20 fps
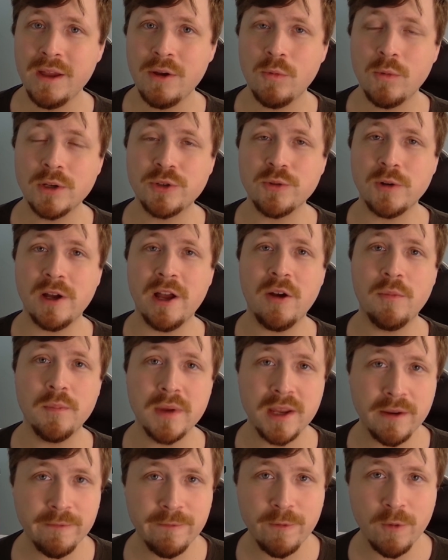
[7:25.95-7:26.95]
which will help
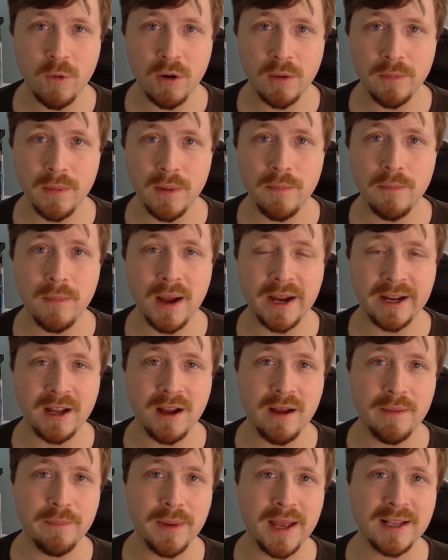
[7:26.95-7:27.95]
me inform my
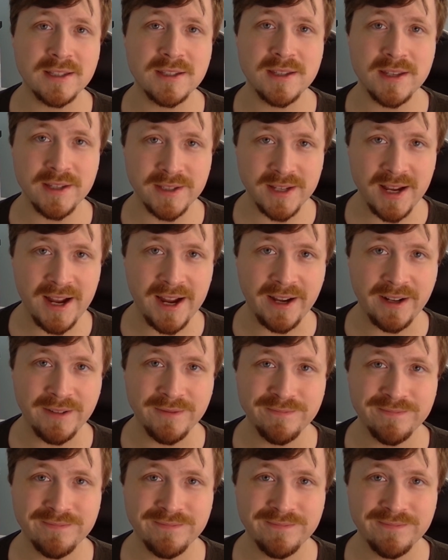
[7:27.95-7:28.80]
combat's design.